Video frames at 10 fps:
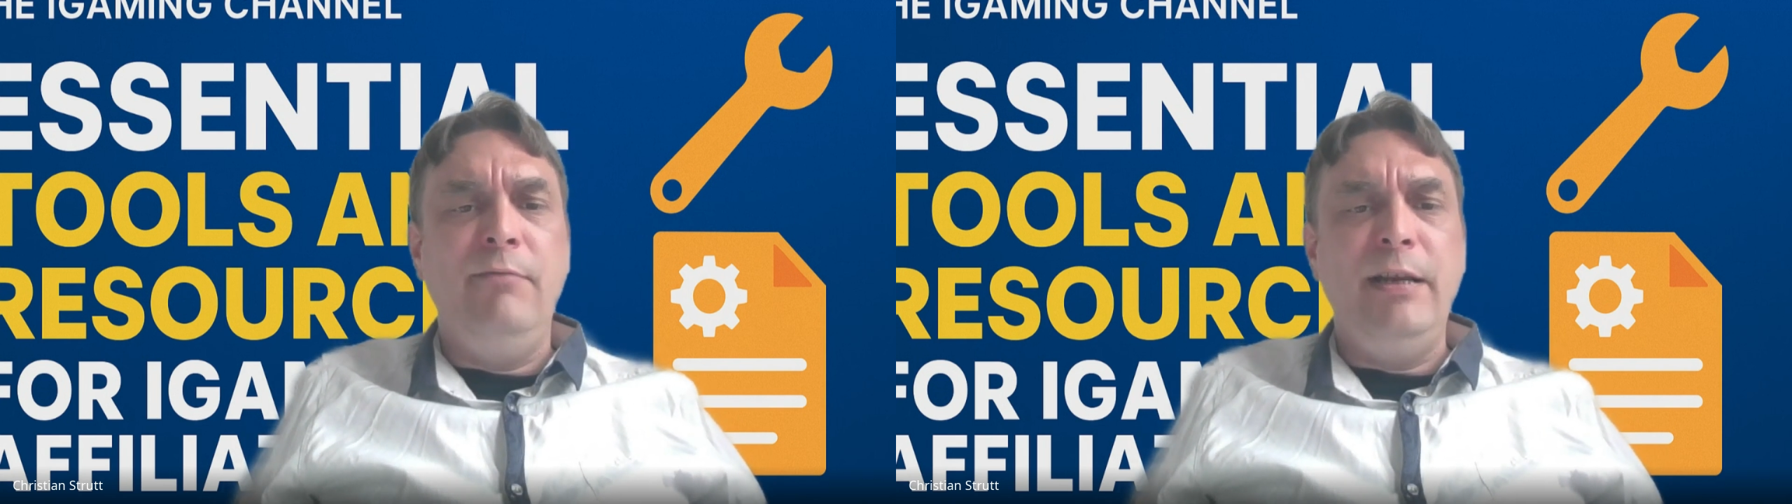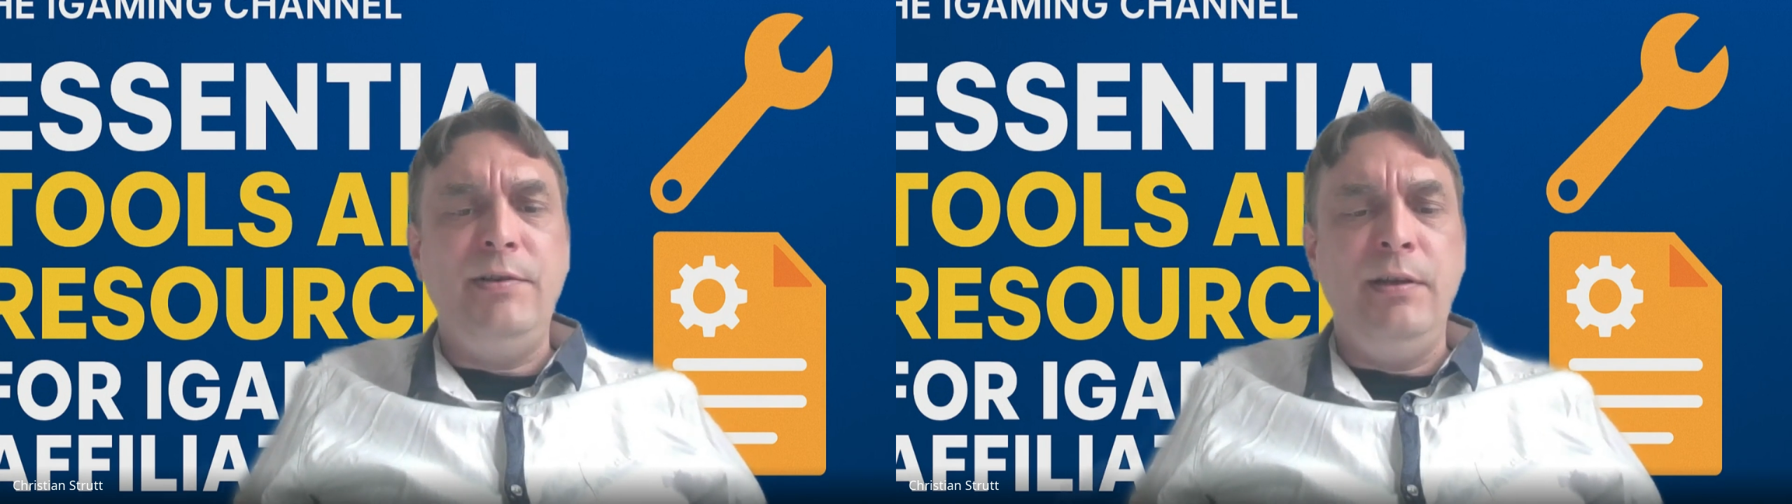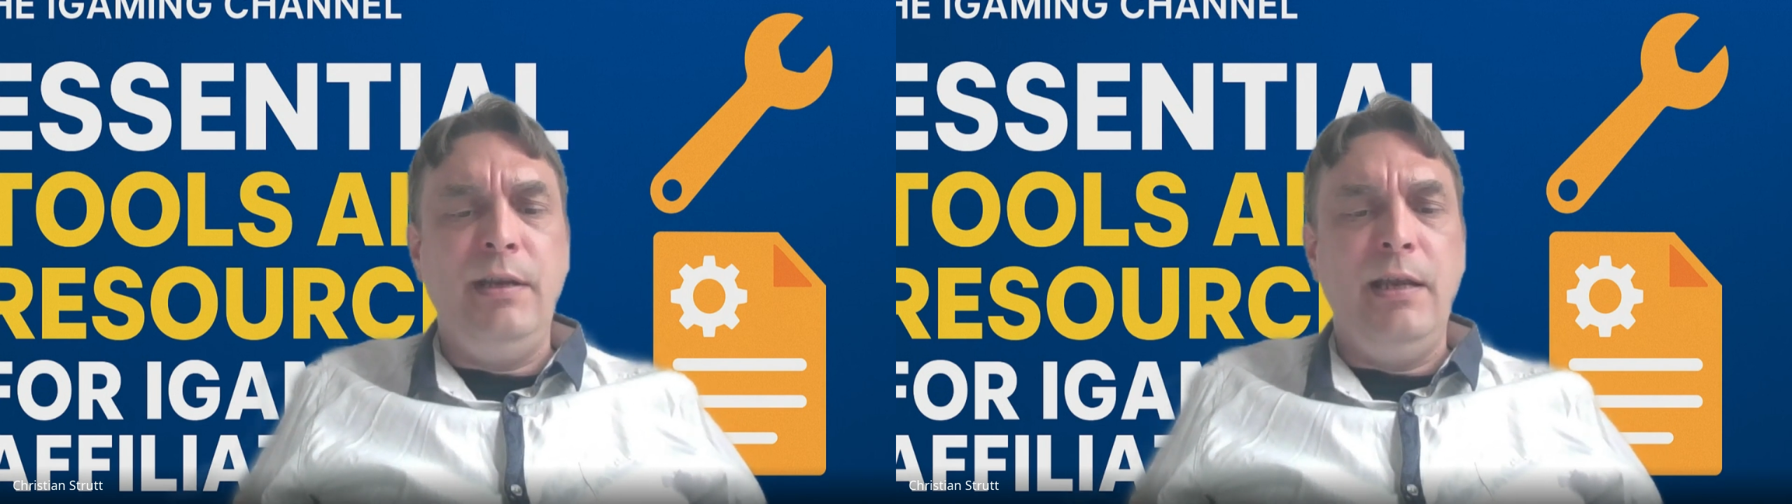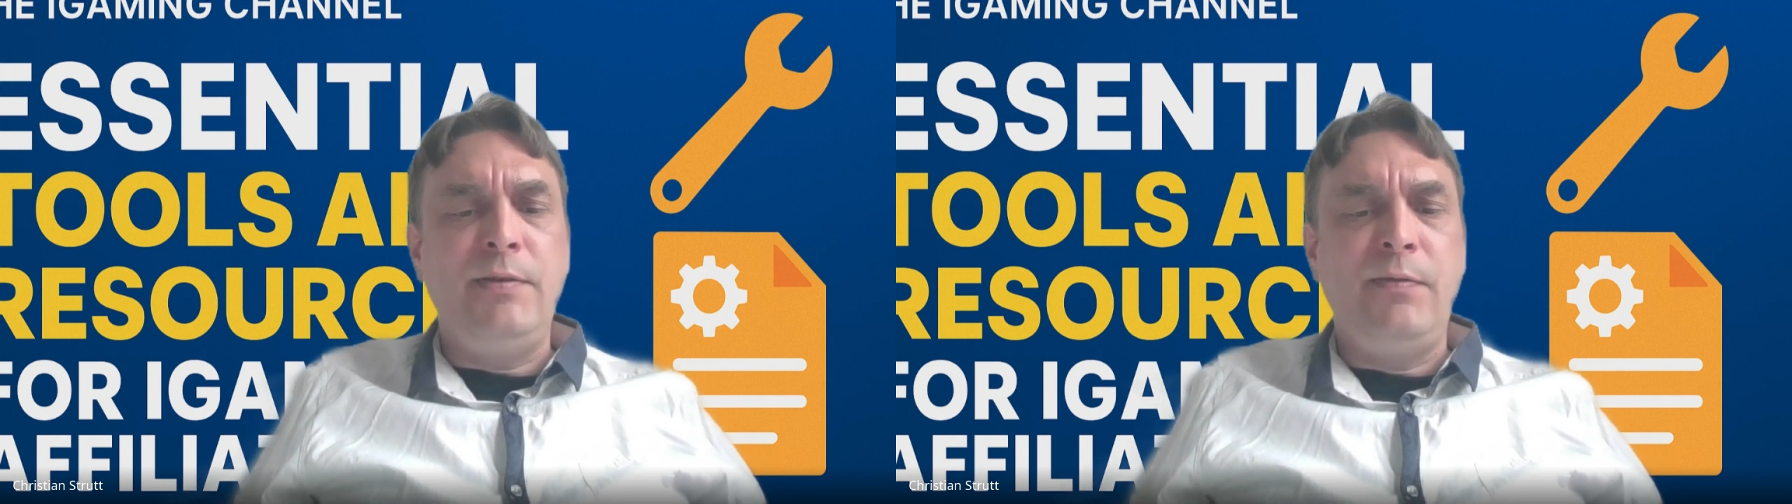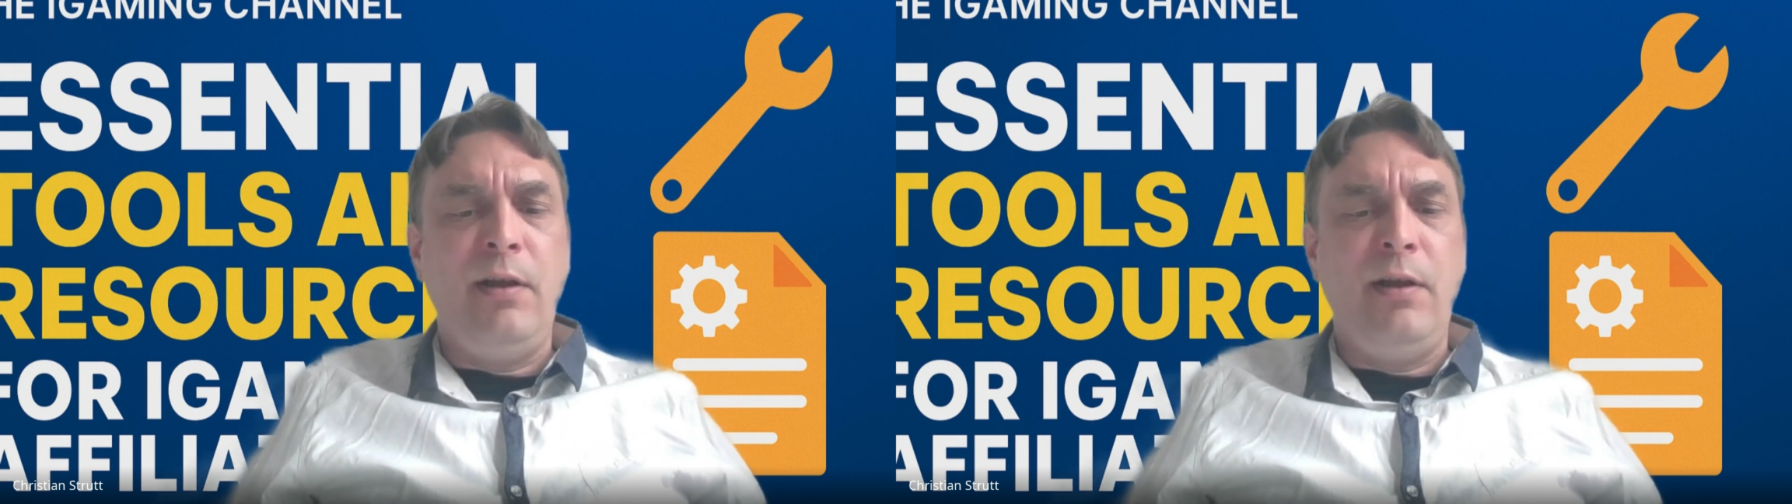recent years
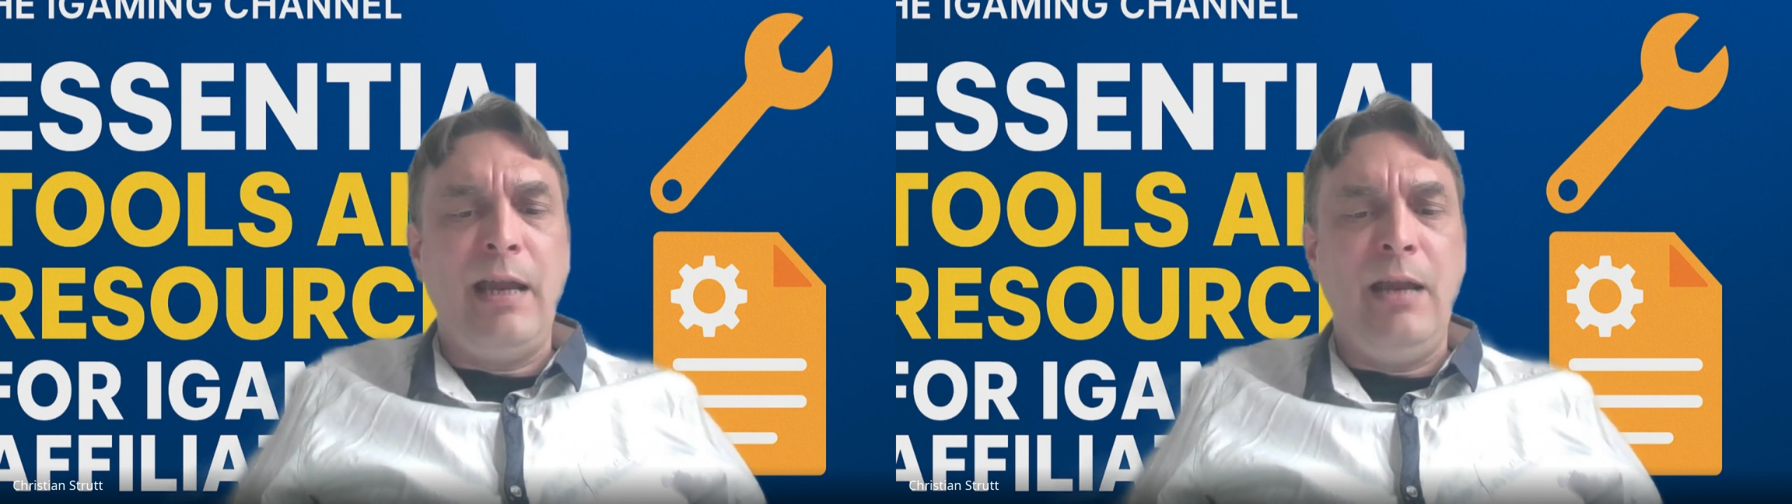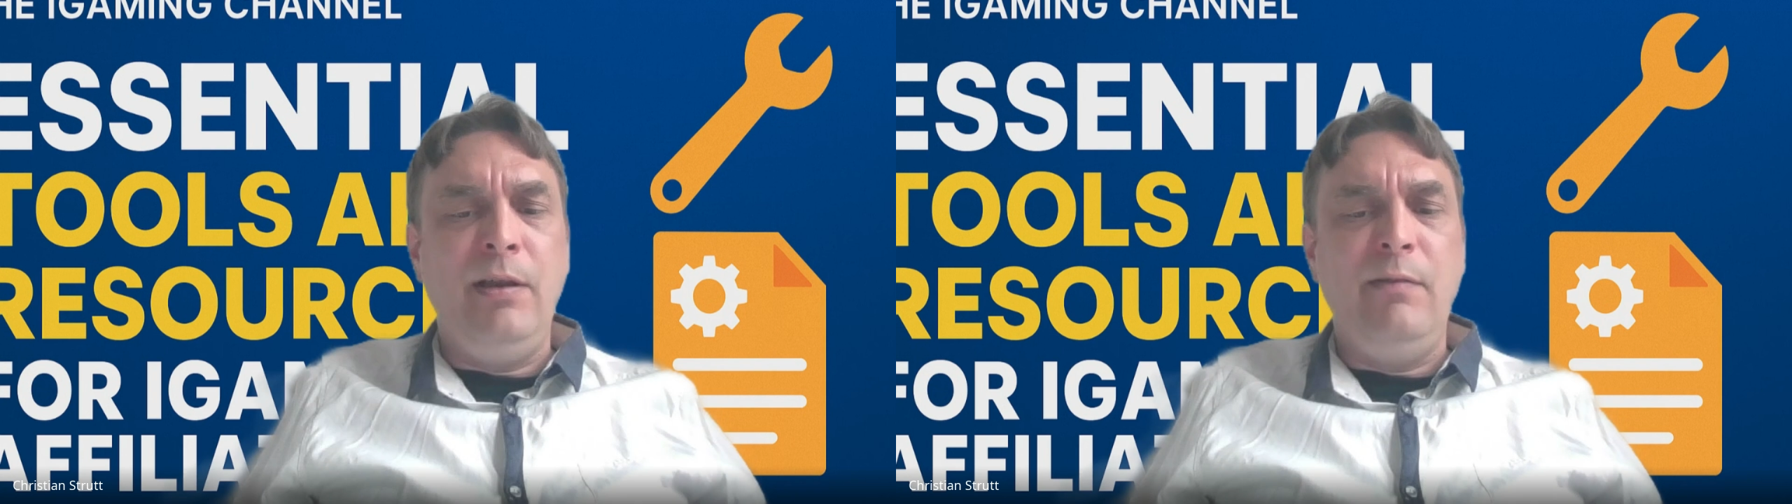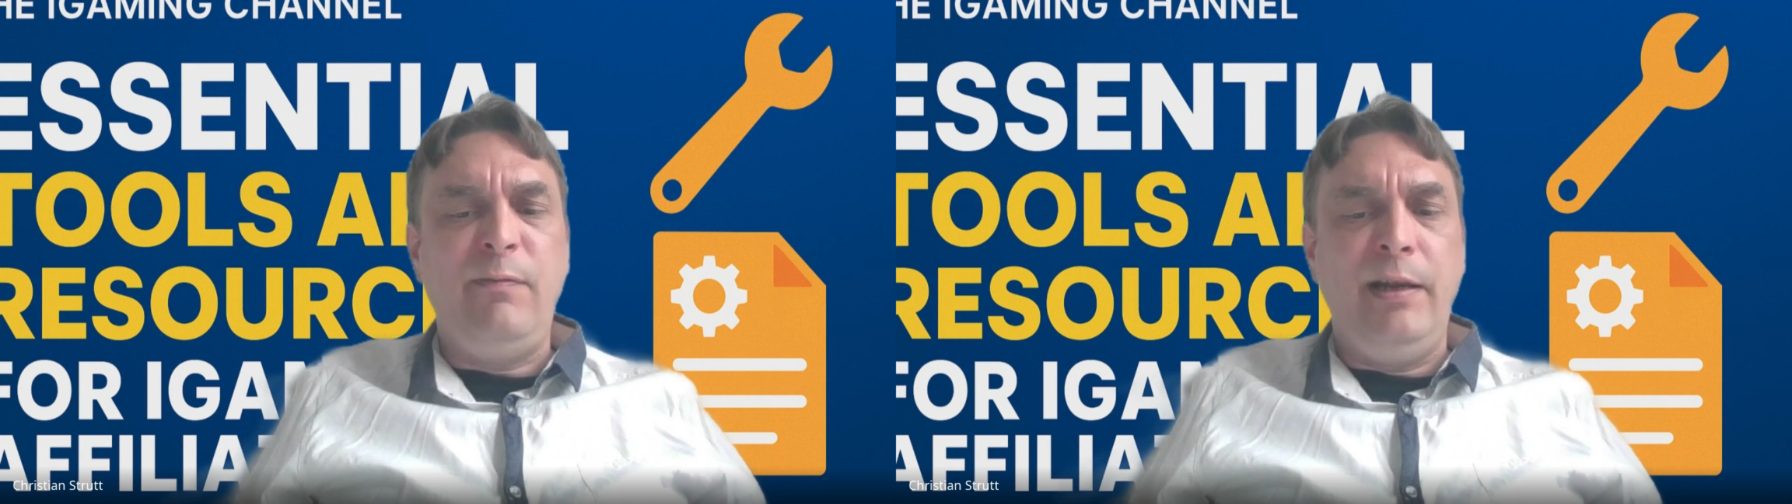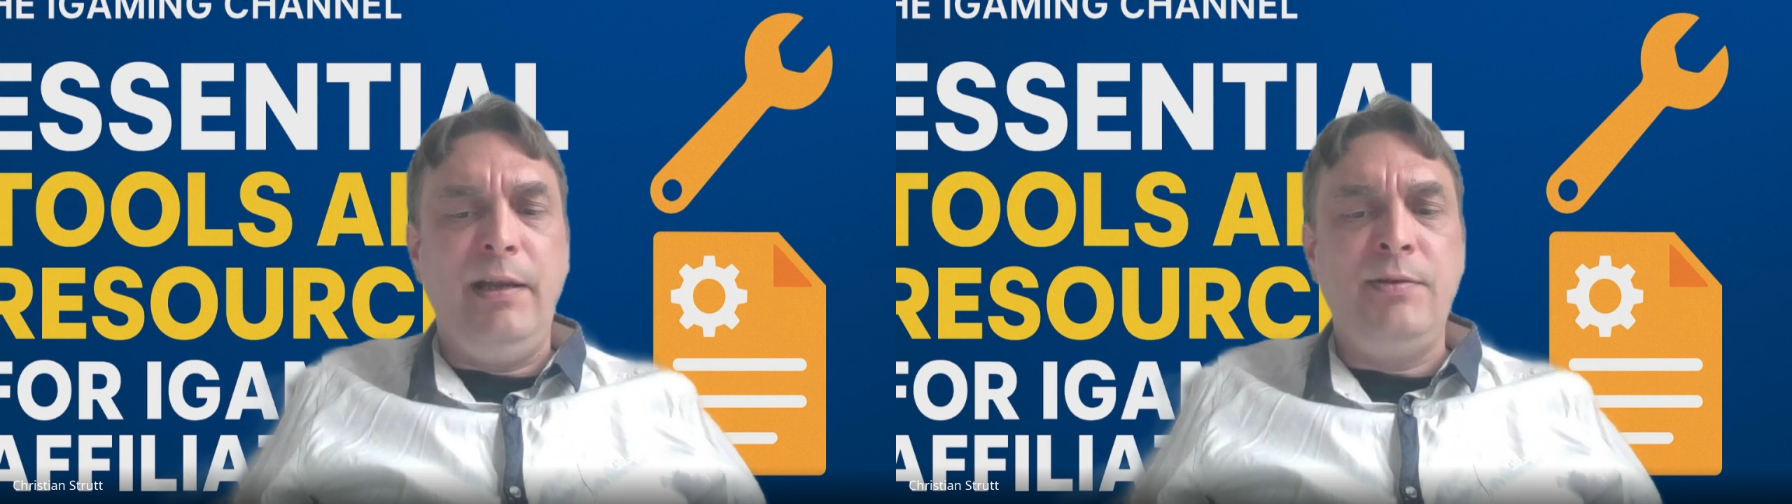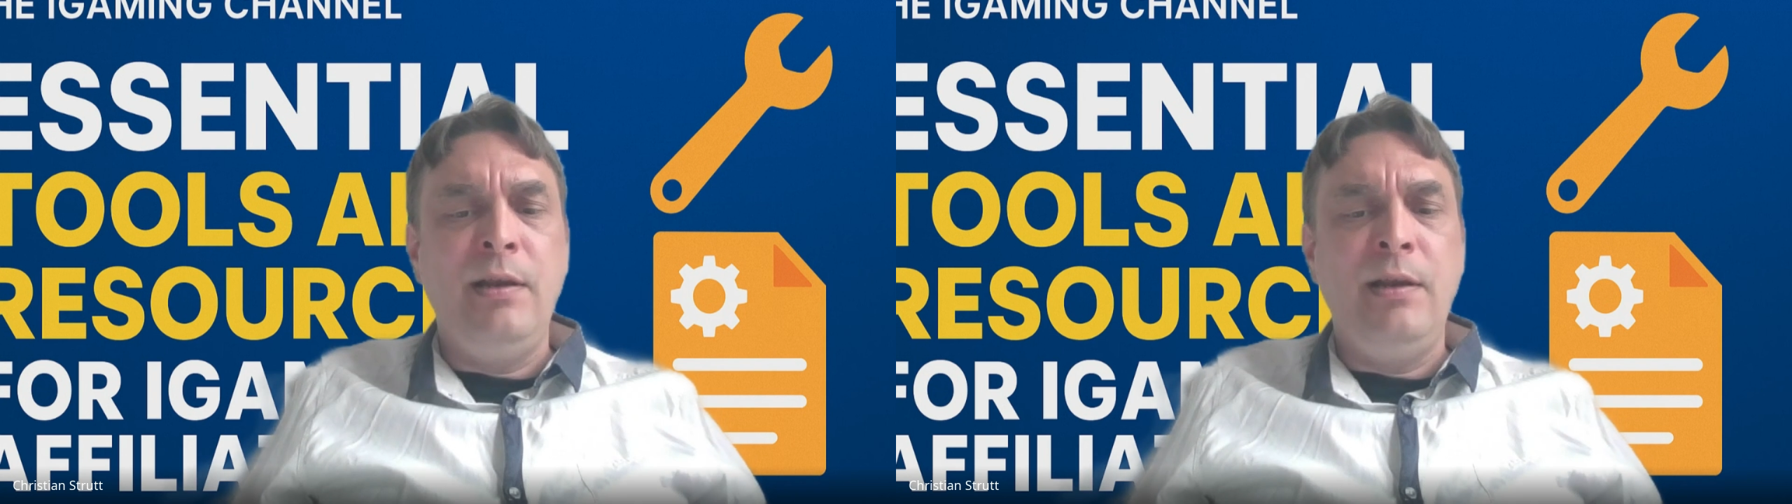for iGaming affiliates